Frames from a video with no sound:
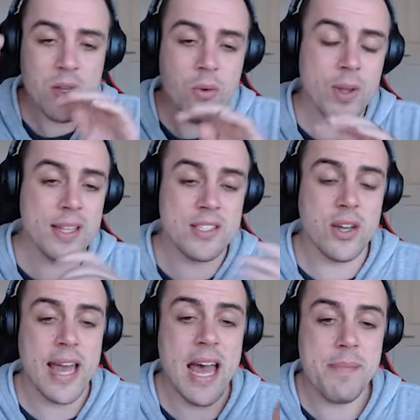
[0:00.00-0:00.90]
what is
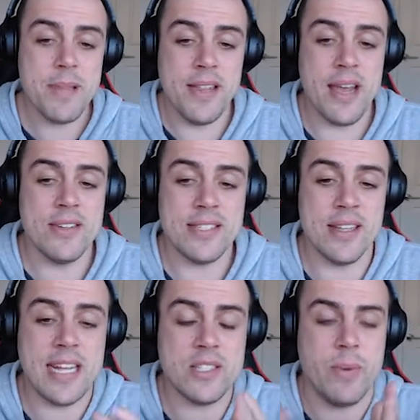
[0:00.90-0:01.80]
going to happen there is
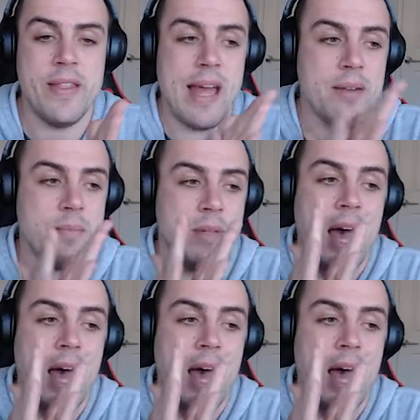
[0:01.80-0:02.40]
that's when that